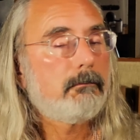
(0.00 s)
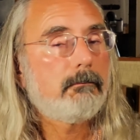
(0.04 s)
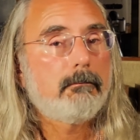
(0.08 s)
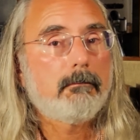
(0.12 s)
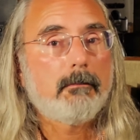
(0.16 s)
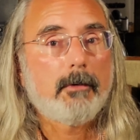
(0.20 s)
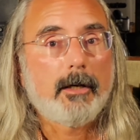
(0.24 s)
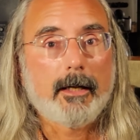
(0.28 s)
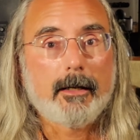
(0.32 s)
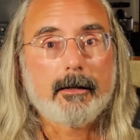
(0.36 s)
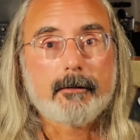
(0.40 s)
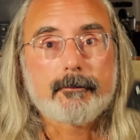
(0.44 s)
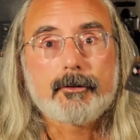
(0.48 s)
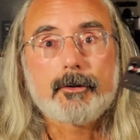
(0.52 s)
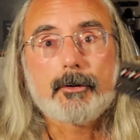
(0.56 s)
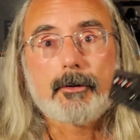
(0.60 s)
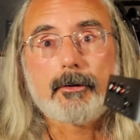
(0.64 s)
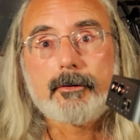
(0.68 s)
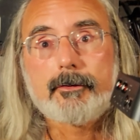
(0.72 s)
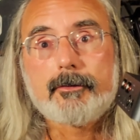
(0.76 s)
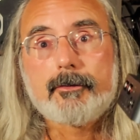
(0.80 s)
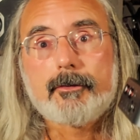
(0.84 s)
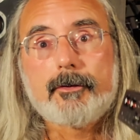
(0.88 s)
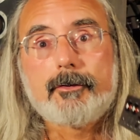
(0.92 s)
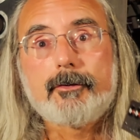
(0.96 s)
and of
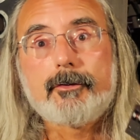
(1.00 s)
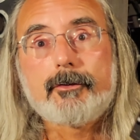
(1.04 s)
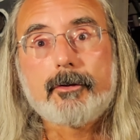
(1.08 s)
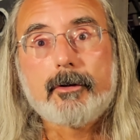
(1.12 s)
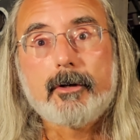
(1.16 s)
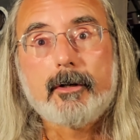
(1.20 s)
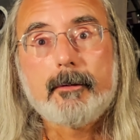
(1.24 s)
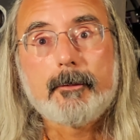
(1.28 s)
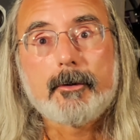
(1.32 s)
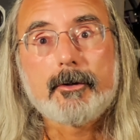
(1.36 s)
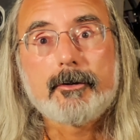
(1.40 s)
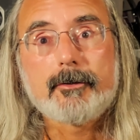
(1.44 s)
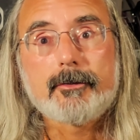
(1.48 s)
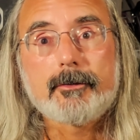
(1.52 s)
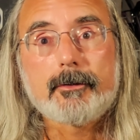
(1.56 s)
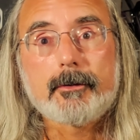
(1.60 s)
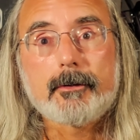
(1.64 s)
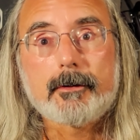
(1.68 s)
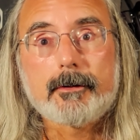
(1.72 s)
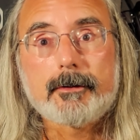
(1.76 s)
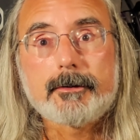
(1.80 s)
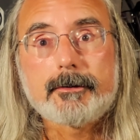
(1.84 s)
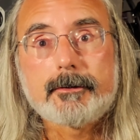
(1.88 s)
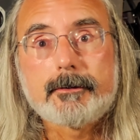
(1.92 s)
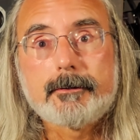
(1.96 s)
course the streamer
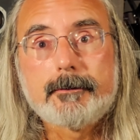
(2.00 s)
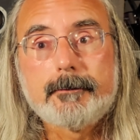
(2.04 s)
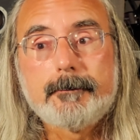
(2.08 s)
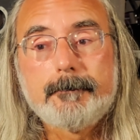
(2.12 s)
source.